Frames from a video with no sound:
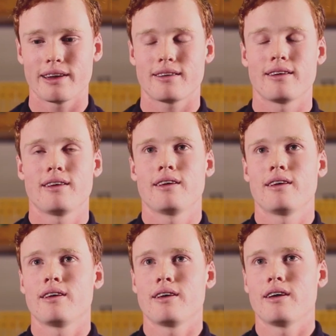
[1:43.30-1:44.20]
like
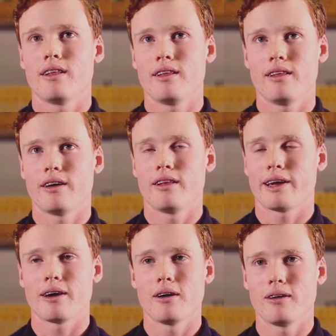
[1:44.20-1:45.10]
Uh,
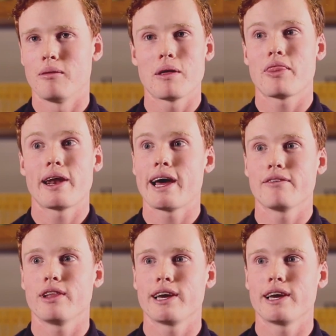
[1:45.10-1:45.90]
like a month and a half